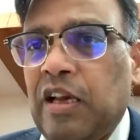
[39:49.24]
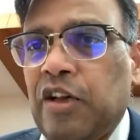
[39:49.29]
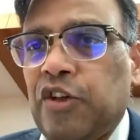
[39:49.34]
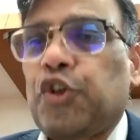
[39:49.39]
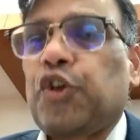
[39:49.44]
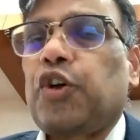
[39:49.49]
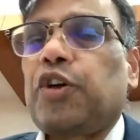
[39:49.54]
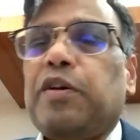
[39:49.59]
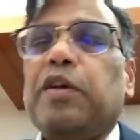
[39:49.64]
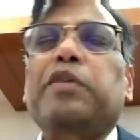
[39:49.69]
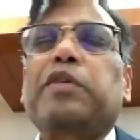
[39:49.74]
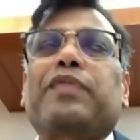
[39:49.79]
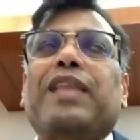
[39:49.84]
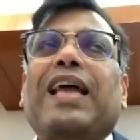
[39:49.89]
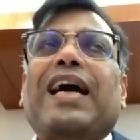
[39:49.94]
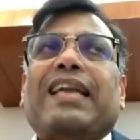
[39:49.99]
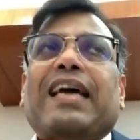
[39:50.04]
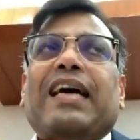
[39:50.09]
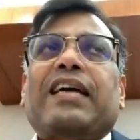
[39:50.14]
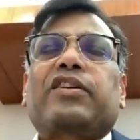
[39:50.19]
So if
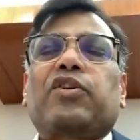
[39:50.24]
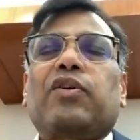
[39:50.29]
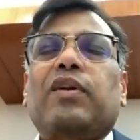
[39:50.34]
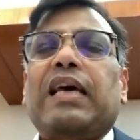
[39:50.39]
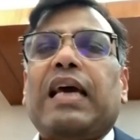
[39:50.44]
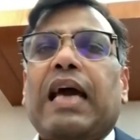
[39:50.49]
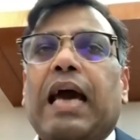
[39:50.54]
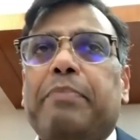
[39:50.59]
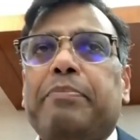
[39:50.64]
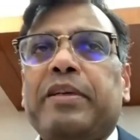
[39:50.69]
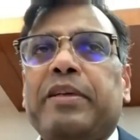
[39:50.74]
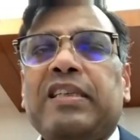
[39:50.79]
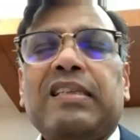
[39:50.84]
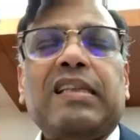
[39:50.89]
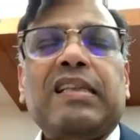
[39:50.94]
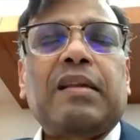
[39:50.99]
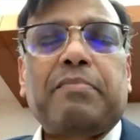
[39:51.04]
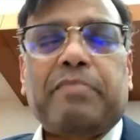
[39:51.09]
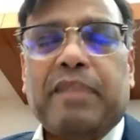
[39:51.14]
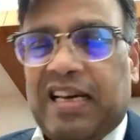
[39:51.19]
that actually happens,
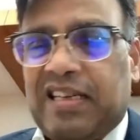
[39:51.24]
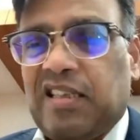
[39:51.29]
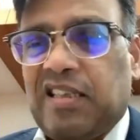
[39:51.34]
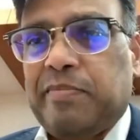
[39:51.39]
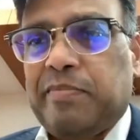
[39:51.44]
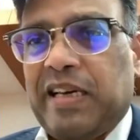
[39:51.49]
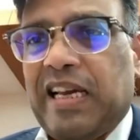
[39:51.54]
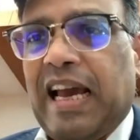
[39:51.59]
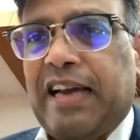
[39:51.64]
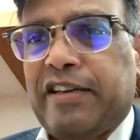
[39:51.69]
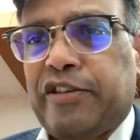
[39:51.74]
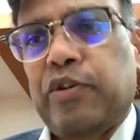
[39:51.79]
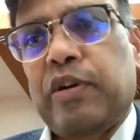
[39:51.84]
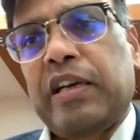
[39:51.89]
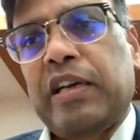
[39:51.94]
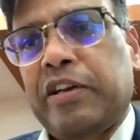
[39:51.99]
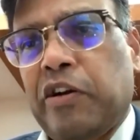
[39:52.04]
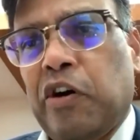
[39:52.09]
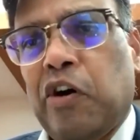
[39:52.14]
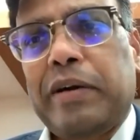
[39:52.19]
then banks may
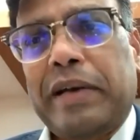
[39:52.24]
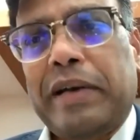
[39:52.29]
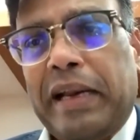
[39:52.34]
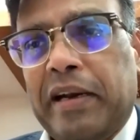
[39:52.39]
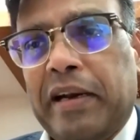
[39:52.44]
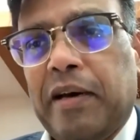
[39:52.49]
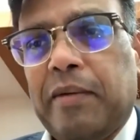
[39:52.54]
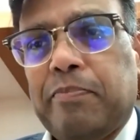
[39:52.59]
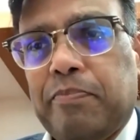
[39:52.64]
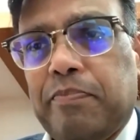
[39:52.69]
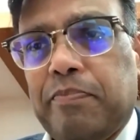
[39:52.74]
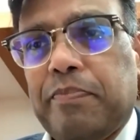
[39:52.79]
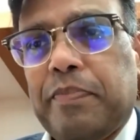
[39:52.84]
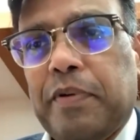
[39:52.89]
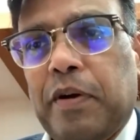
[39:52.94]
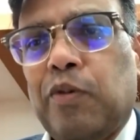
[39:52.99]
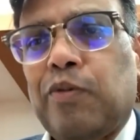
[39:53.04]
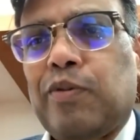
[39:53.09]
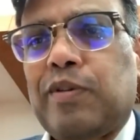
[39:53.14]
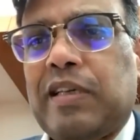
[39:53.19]
actually not end up
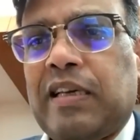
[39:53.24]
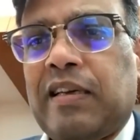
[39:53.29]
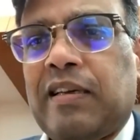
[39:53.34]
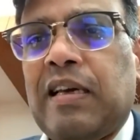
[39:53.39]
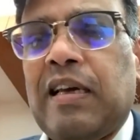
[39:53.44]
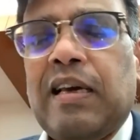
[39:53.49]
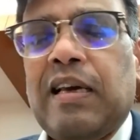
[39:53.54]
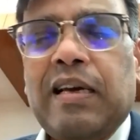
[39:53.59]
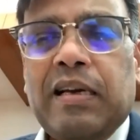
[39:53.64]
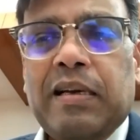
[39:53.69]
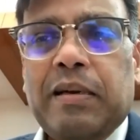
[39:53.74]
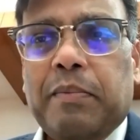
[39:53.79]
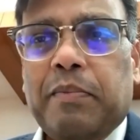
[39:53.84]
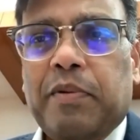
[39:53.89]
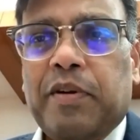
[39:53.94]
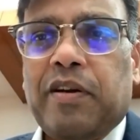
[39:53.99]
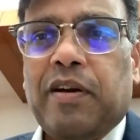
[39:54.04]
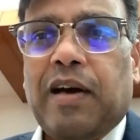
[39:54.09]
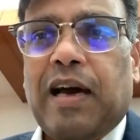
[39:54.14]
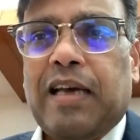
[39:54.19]
losing,
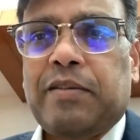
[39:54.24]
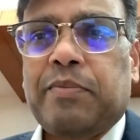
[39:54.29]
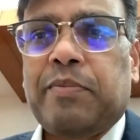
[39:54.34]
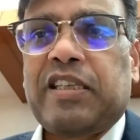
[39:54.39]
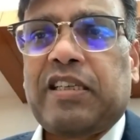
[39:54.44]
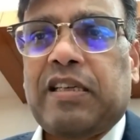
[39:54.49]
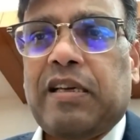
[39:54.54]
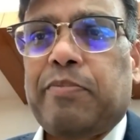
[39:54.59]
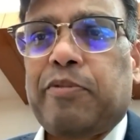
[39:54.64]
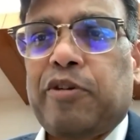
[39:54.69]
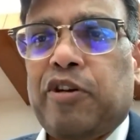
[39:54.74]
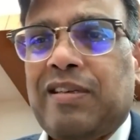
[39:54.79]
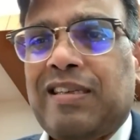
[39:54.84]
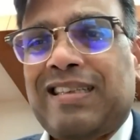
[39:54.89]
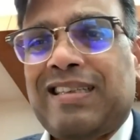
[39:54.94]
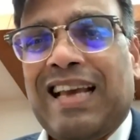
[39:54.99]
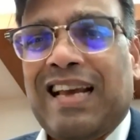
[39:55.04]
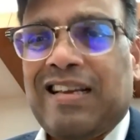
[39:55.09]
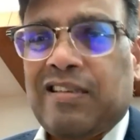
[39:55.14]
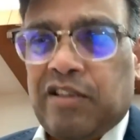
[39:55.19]
as much
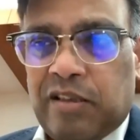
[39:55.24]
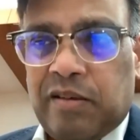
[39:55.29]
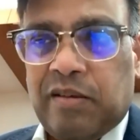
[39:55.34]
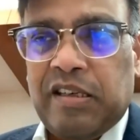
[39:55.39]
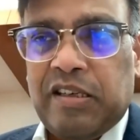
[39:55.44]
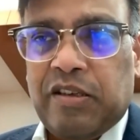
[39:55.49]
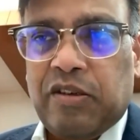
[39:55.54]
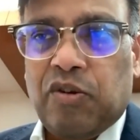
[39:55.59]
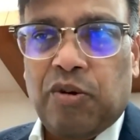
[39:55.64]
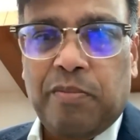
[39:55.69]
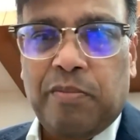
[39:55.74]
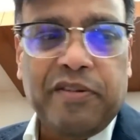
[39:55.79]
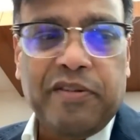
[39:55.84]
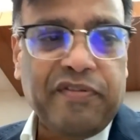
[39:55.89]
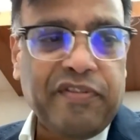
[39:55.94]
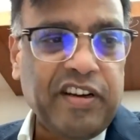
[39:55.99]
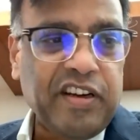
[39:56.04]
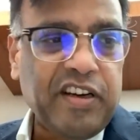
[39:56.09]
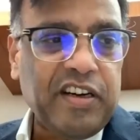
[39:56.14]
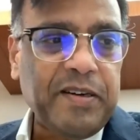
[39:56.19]
deposits as it could be
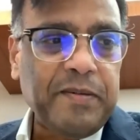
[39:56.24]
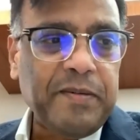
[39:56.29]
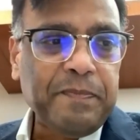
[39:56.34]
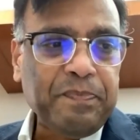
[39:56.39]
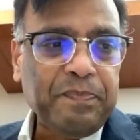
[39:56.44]
feared.